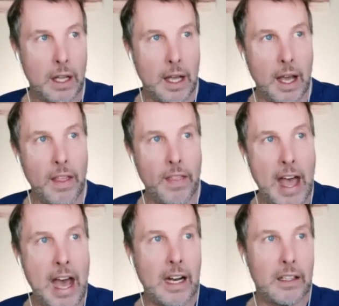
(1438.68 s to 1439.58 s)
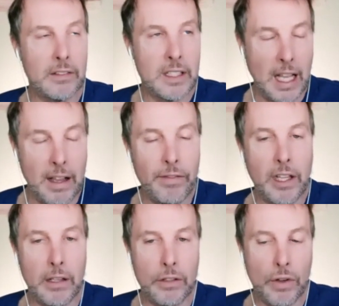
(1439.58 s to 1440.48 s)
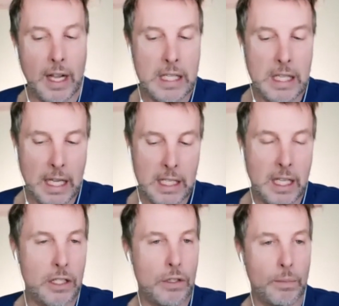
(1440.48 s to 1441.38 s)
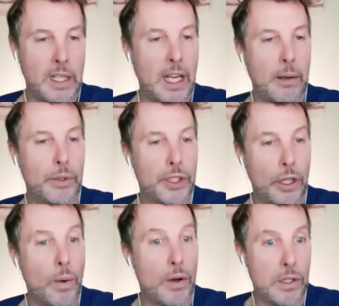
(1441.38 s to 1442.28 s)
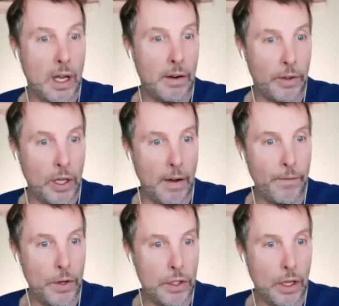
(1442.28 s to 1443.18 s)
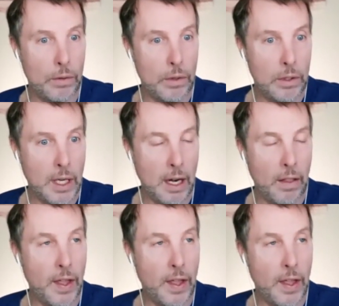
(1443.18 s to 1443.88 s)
and then that safety translates into being able to go outside of your comfort zone. Kind of